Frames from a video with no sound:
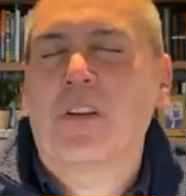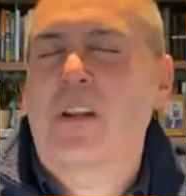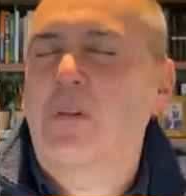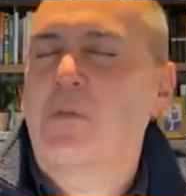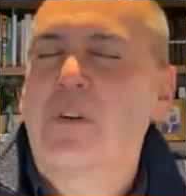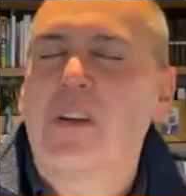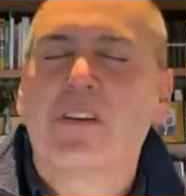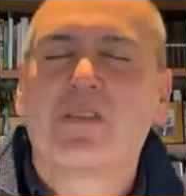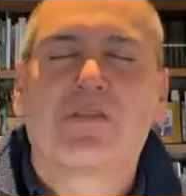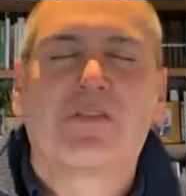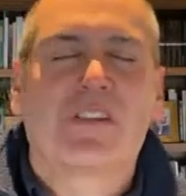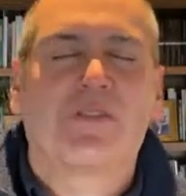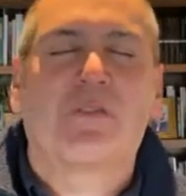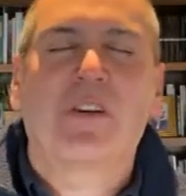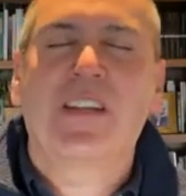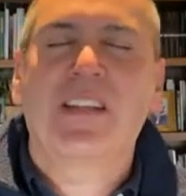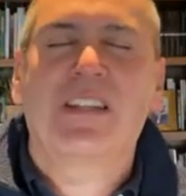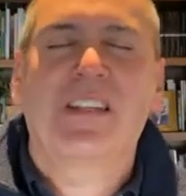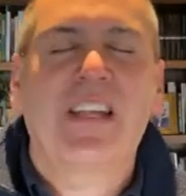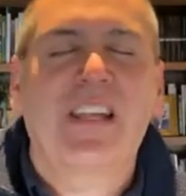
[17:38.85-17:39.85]
And we
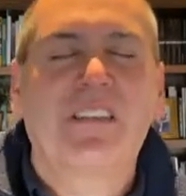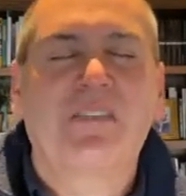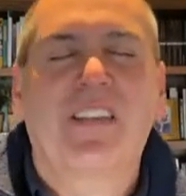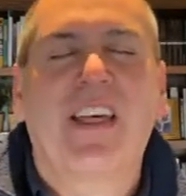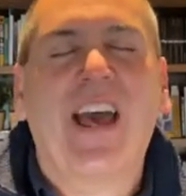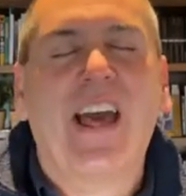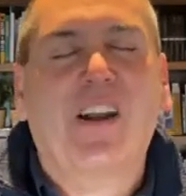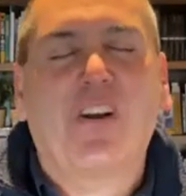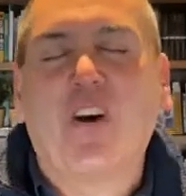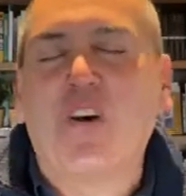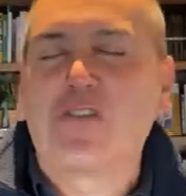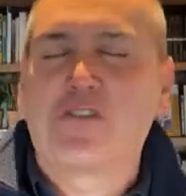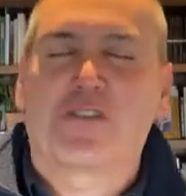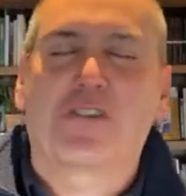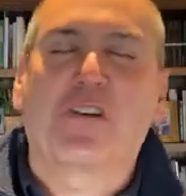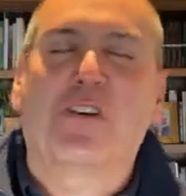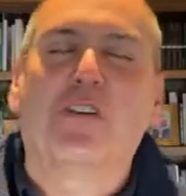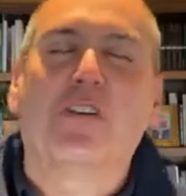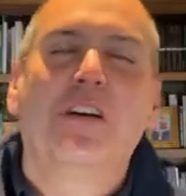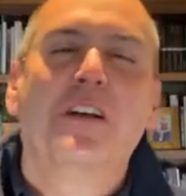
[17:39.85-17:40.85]
receive that
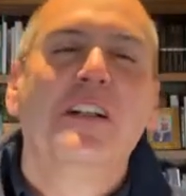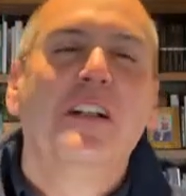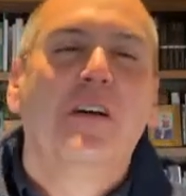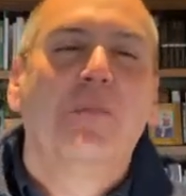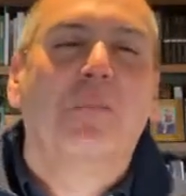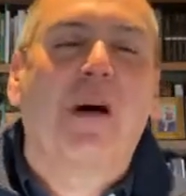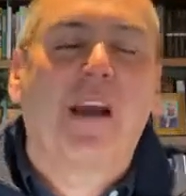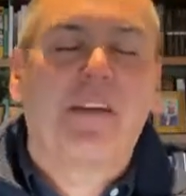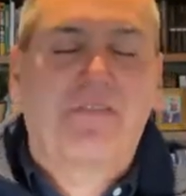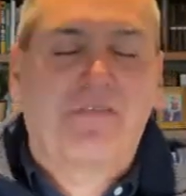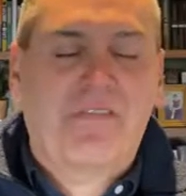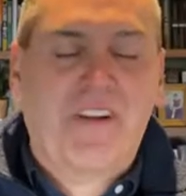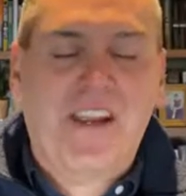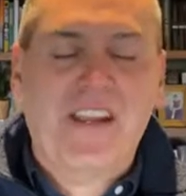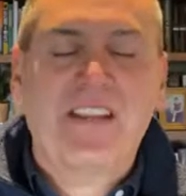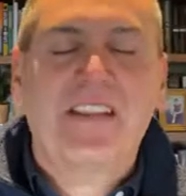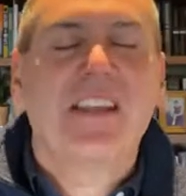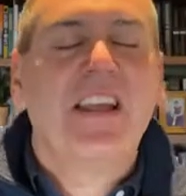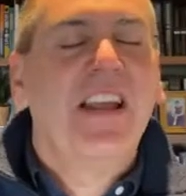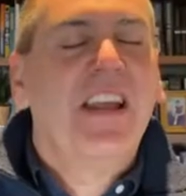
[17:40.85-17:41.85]
also by
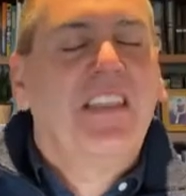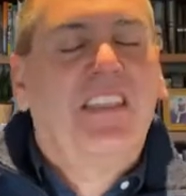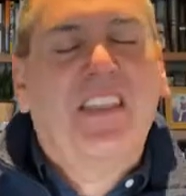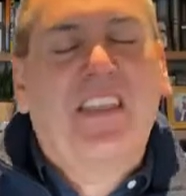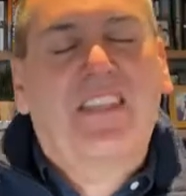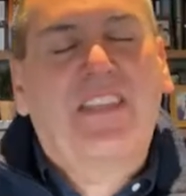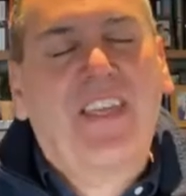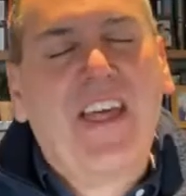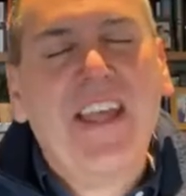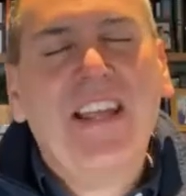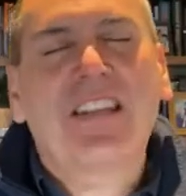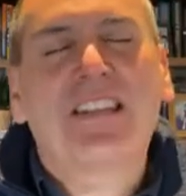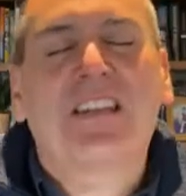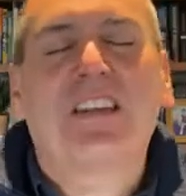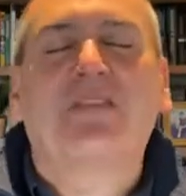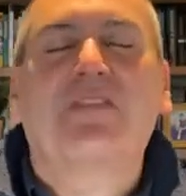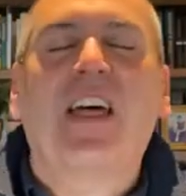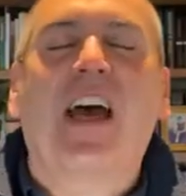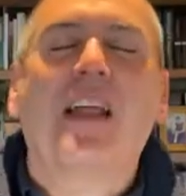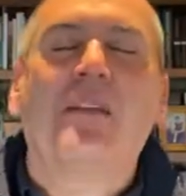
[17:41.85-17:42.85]
faith. The things
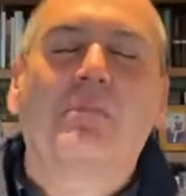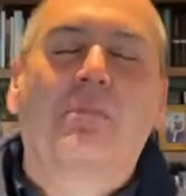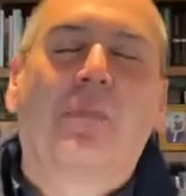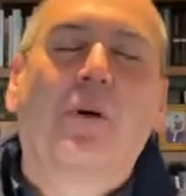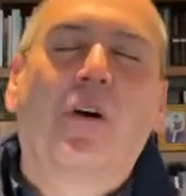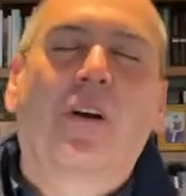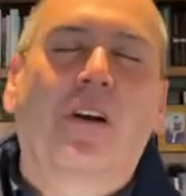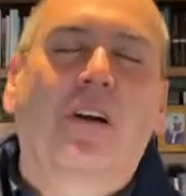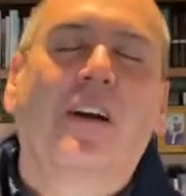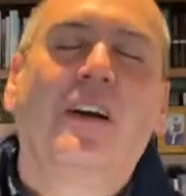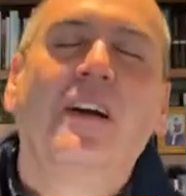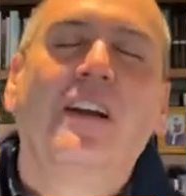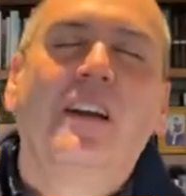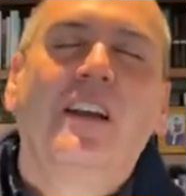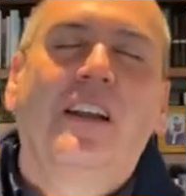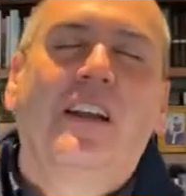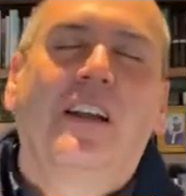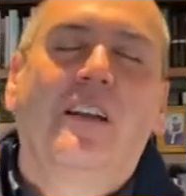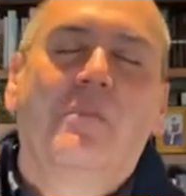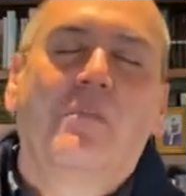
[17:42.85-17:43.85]
of that book
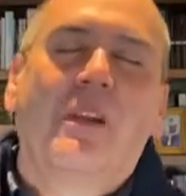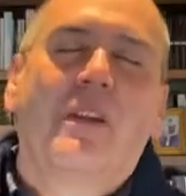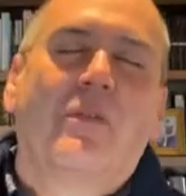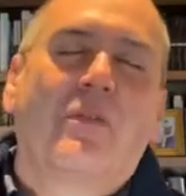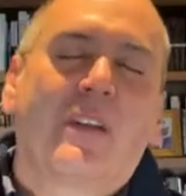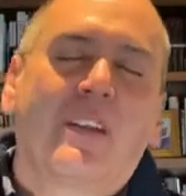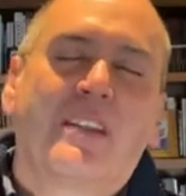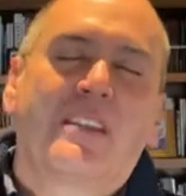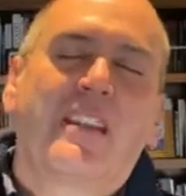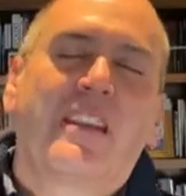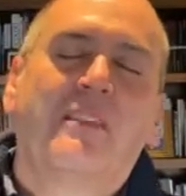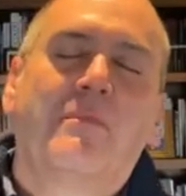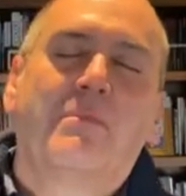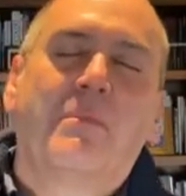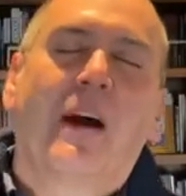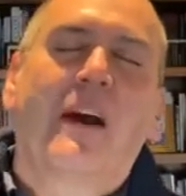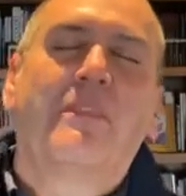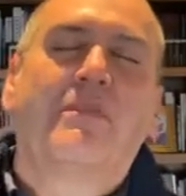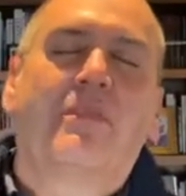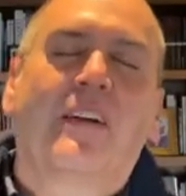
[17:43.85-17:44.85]
can be received
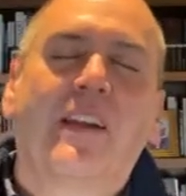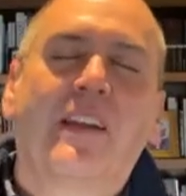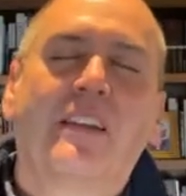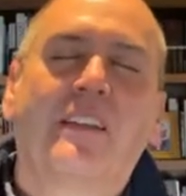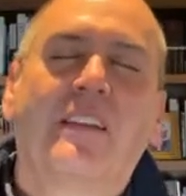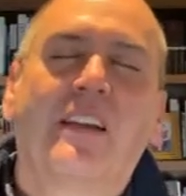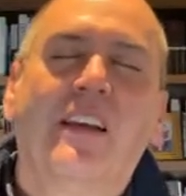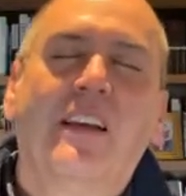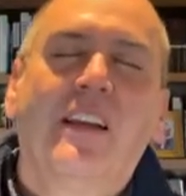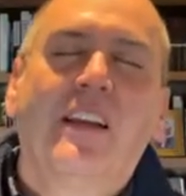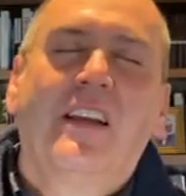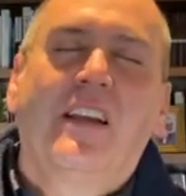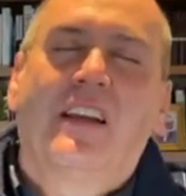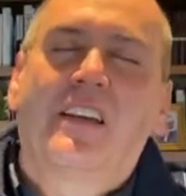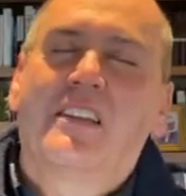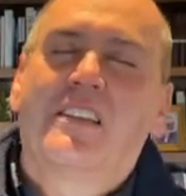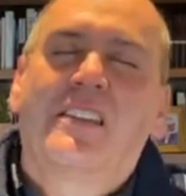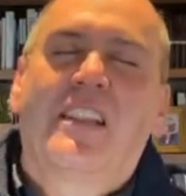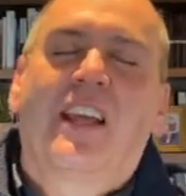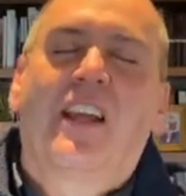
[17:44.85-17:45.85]
by faith,
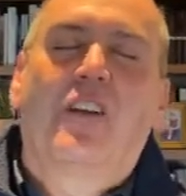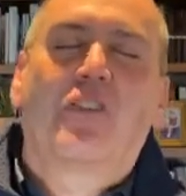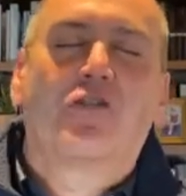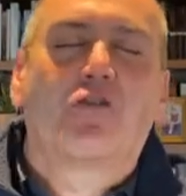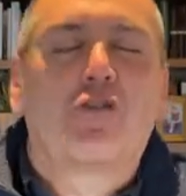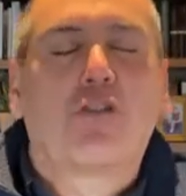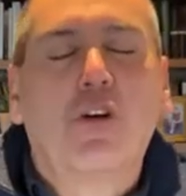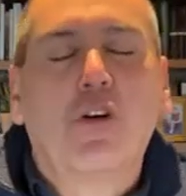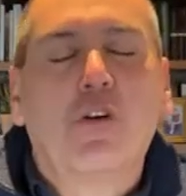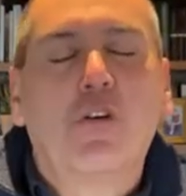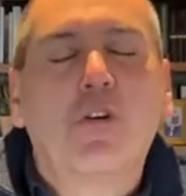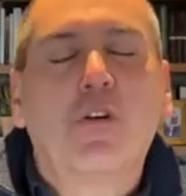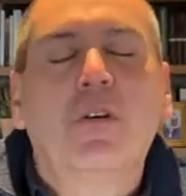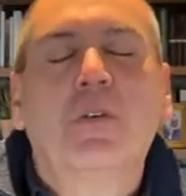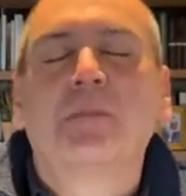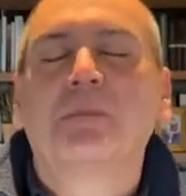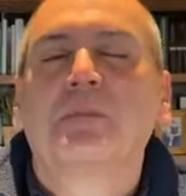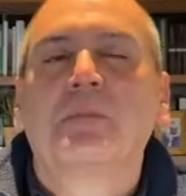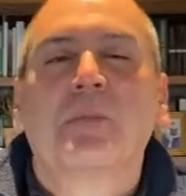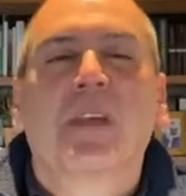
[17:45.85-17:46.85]
because they are true
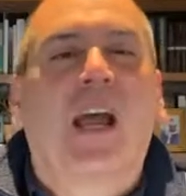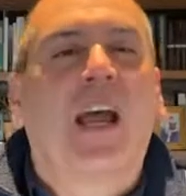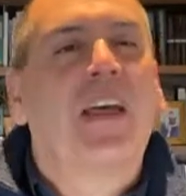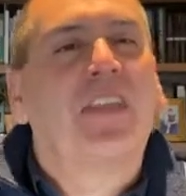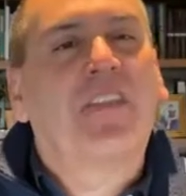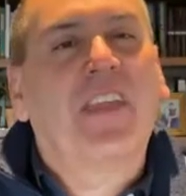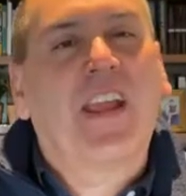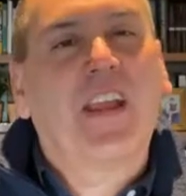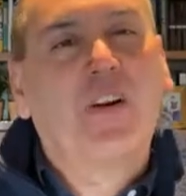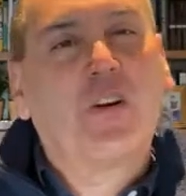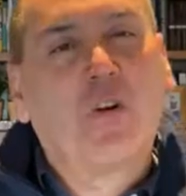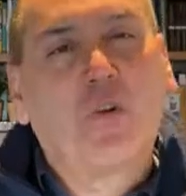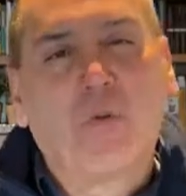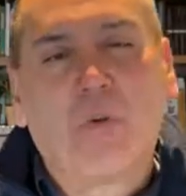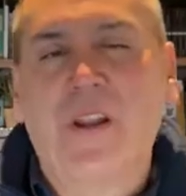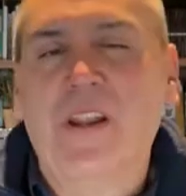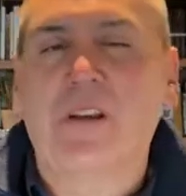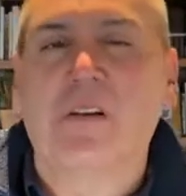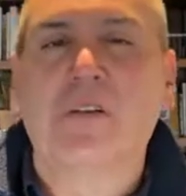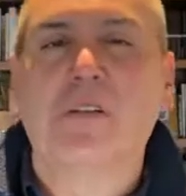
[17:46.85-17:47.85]
and they are
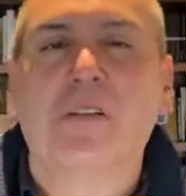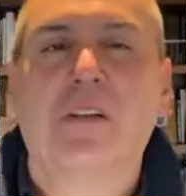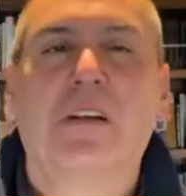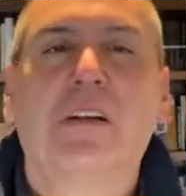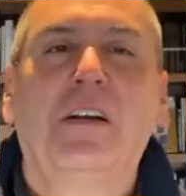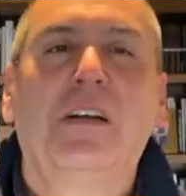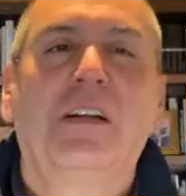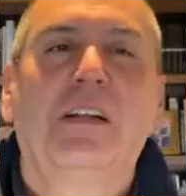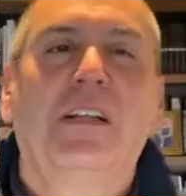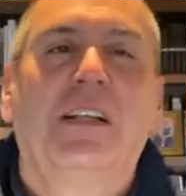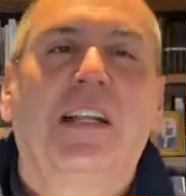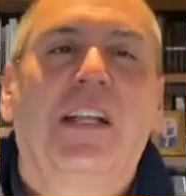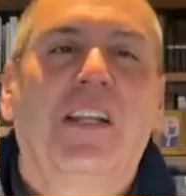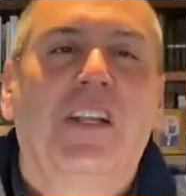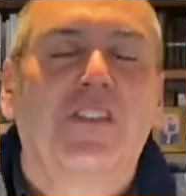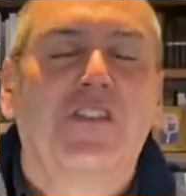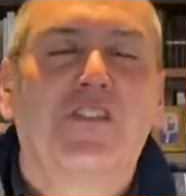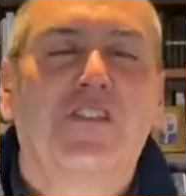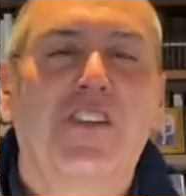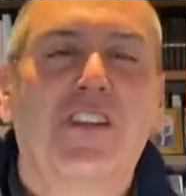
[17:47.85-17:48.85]
real.
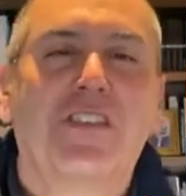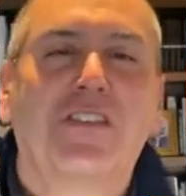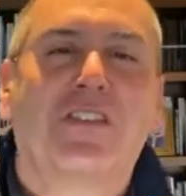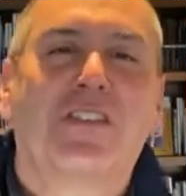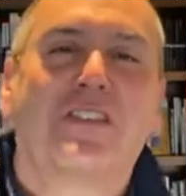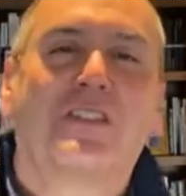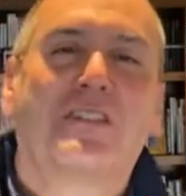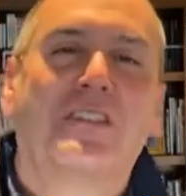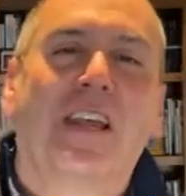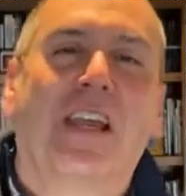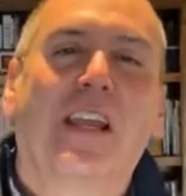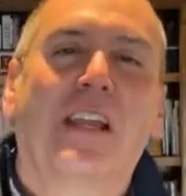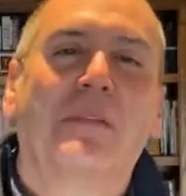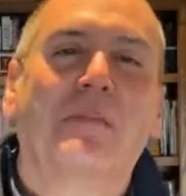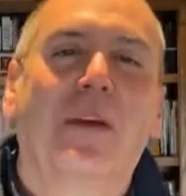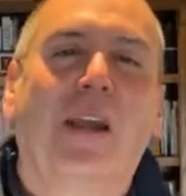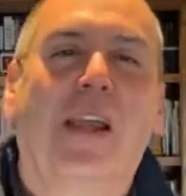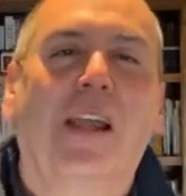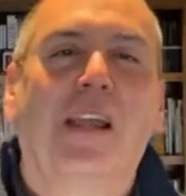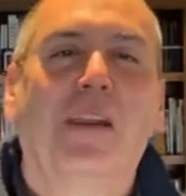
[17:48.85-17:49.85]
In Jesus' name,
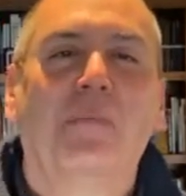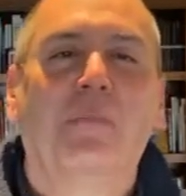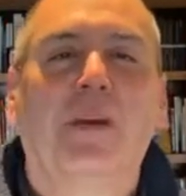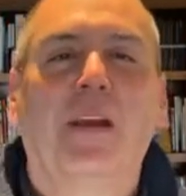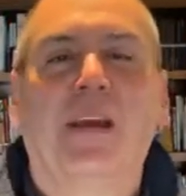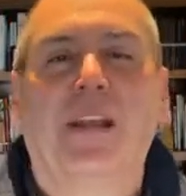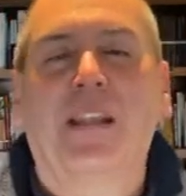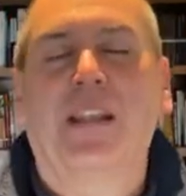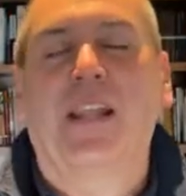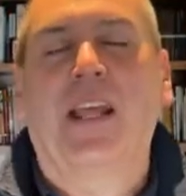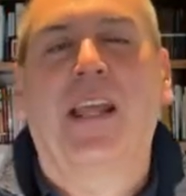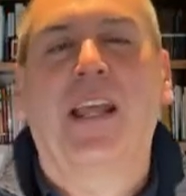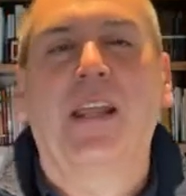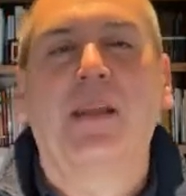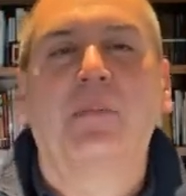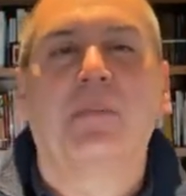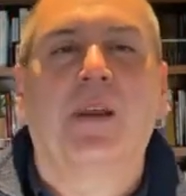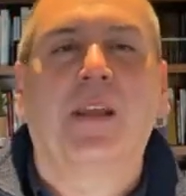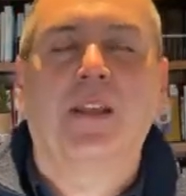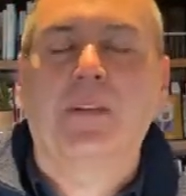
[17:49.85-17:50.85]
amen,
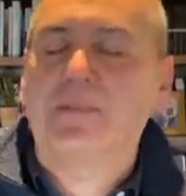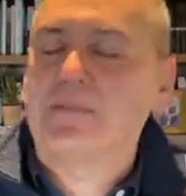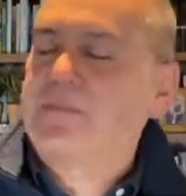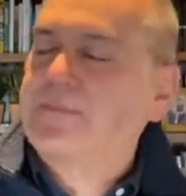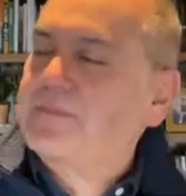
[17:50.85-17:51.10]
amen.